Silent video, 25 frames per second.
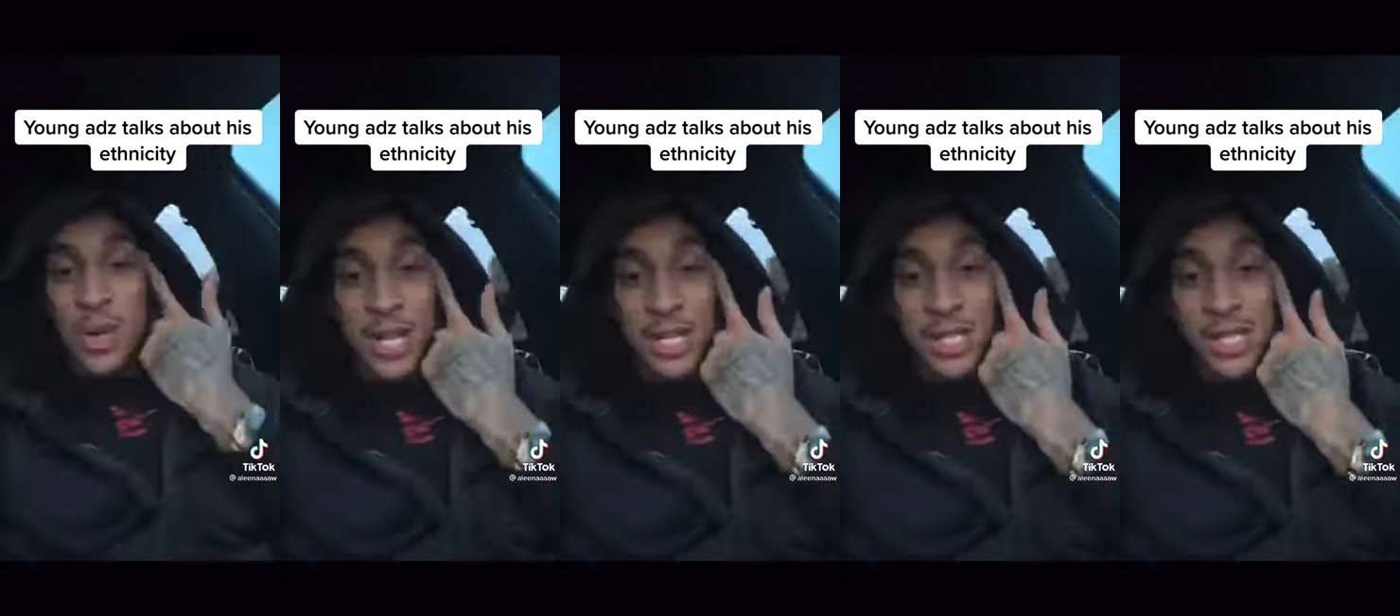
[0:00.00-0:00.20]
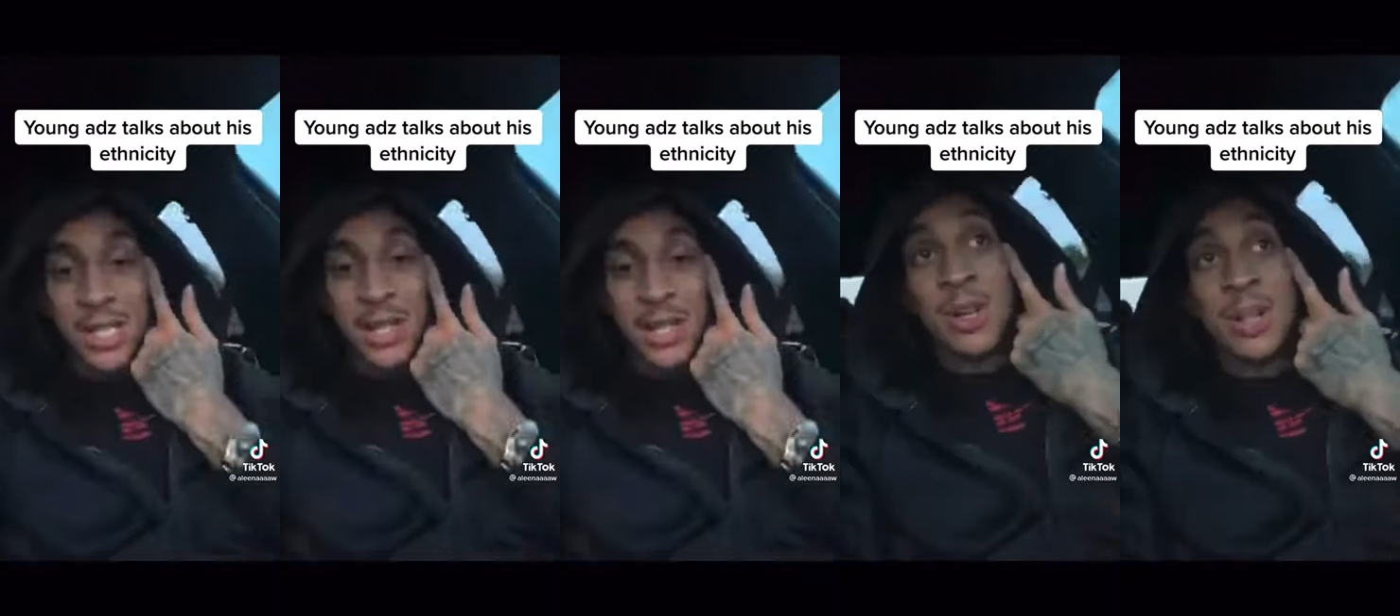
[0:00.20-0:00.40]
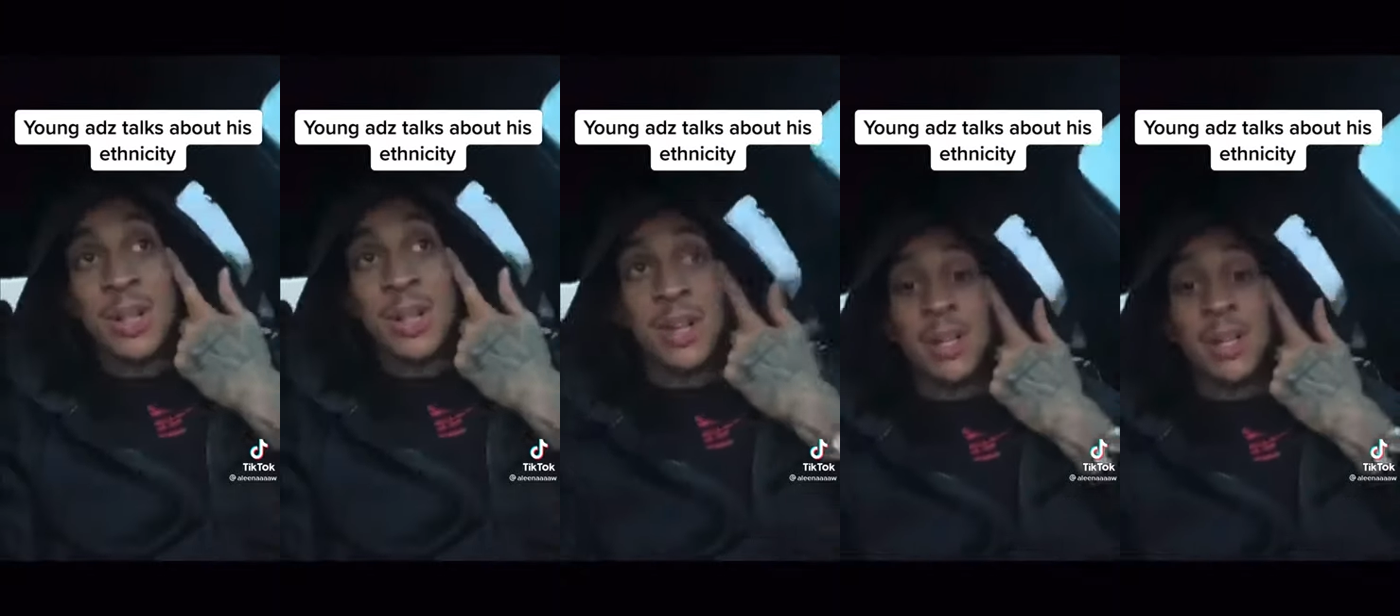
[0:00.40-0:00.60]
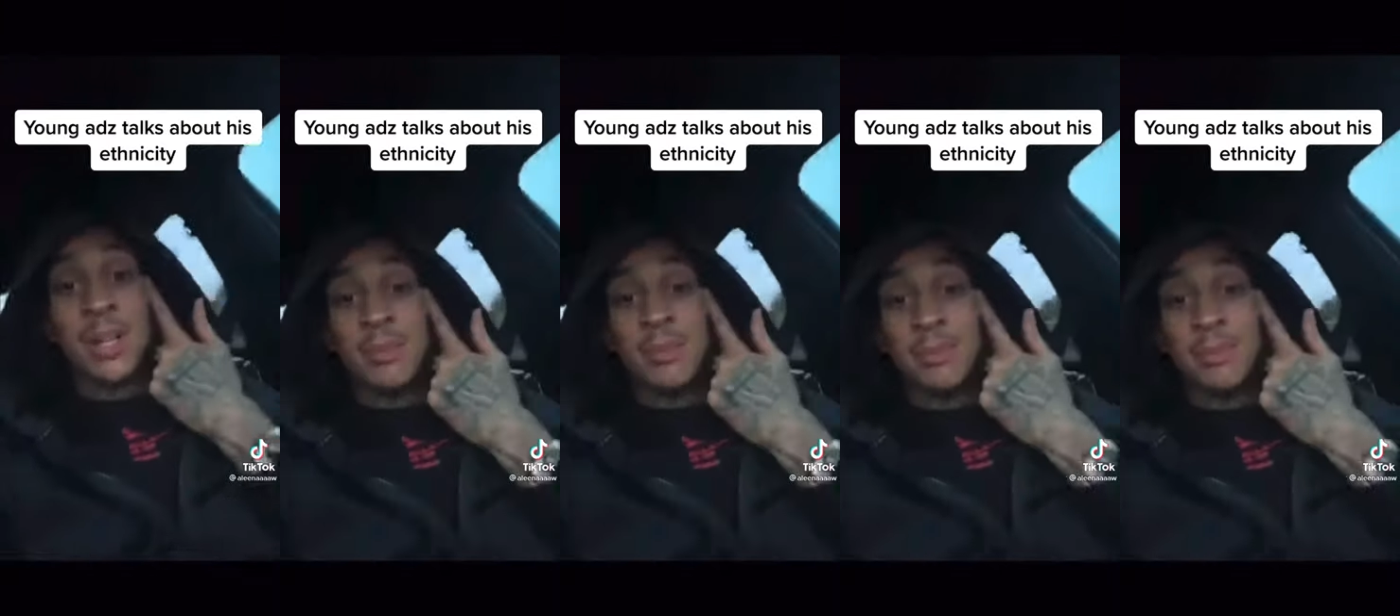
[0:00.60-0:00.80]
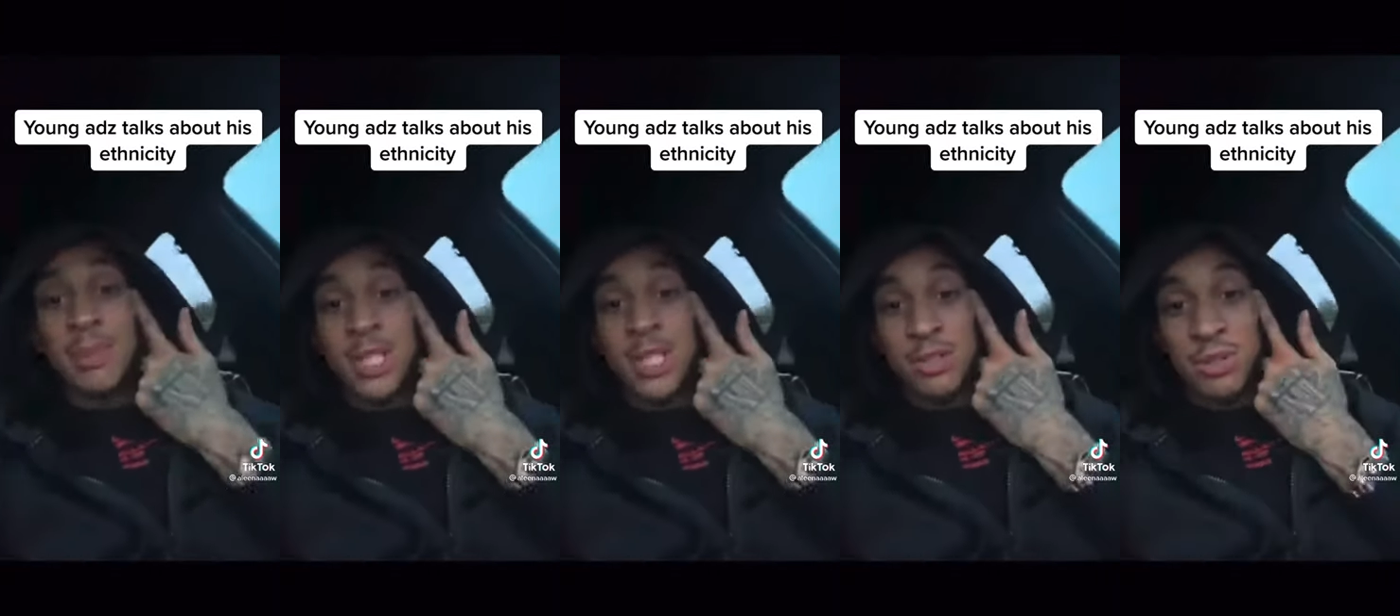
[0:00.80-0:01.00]
little
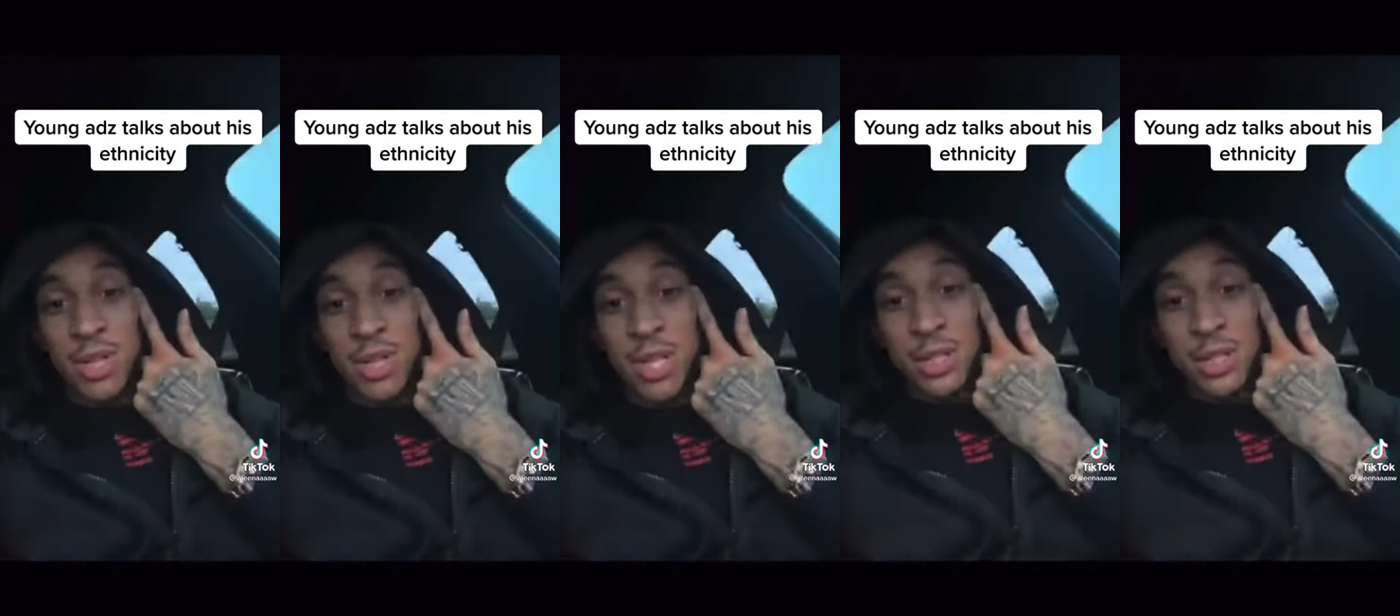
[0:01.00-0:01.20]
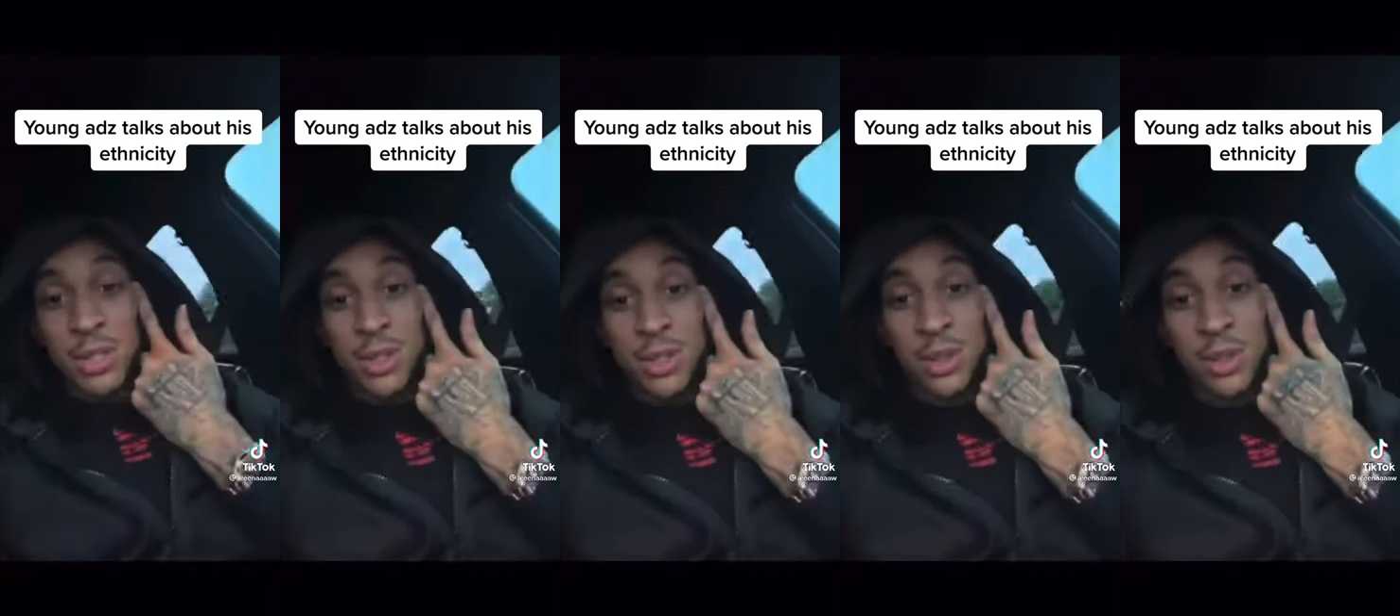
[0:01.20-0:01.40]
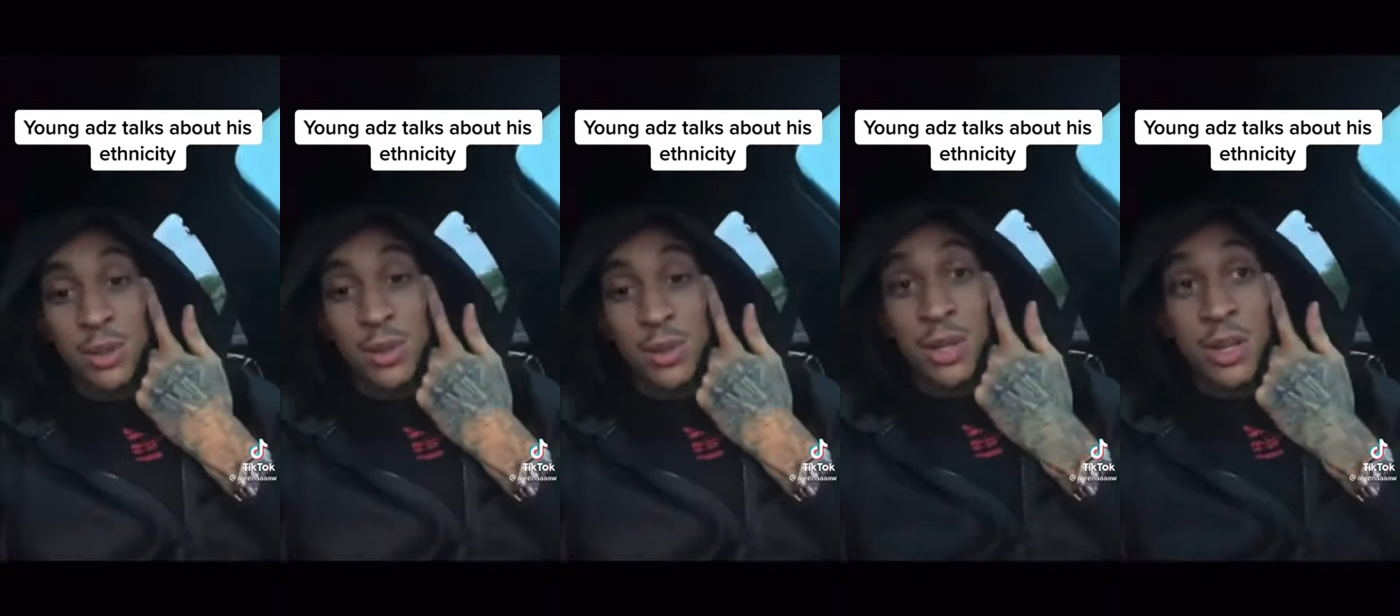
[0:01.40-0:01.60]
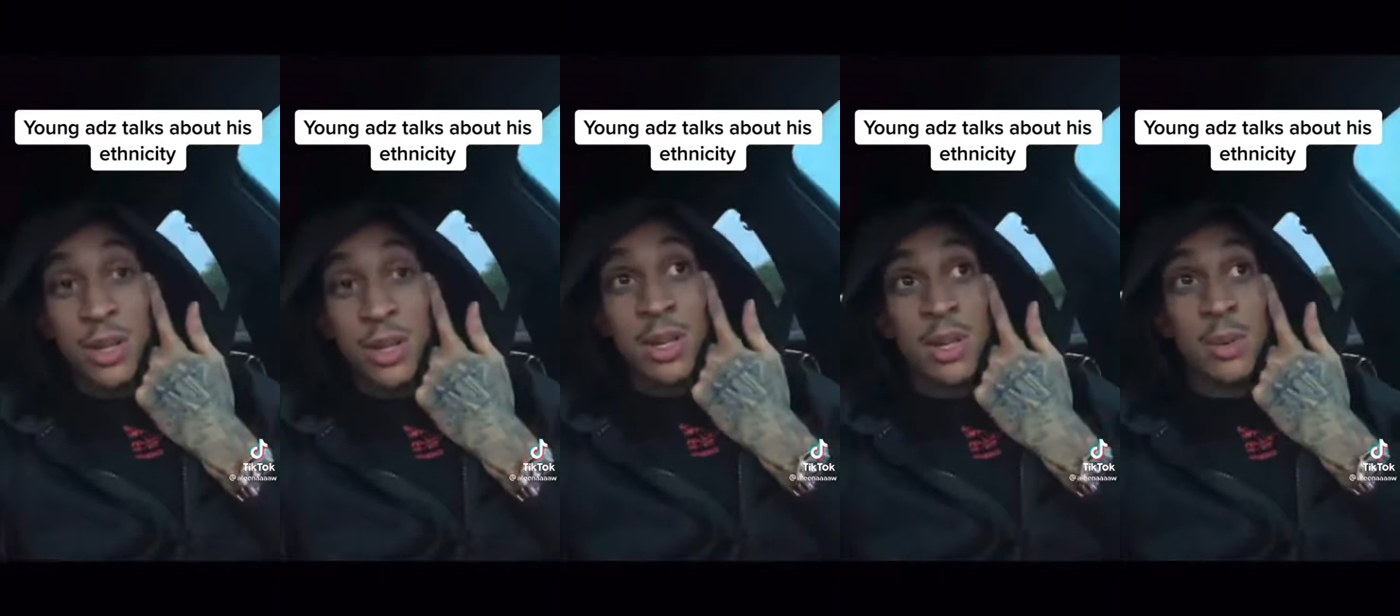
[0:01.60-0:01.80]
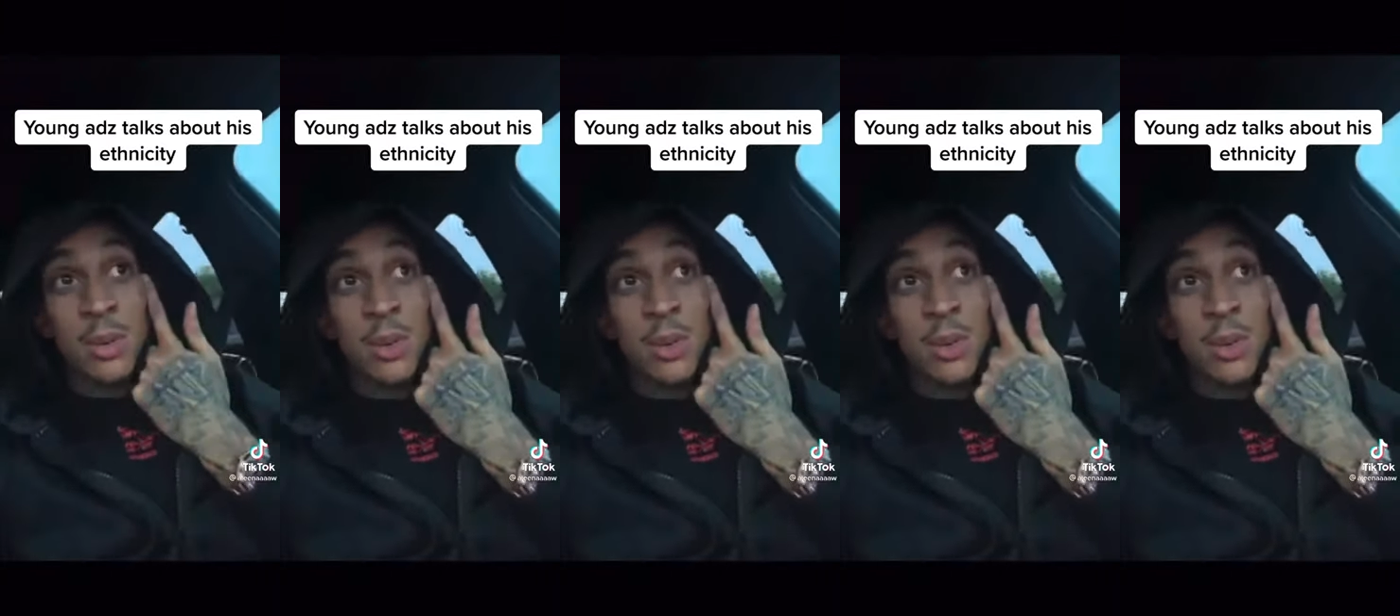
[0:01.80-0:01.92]
mixed race youth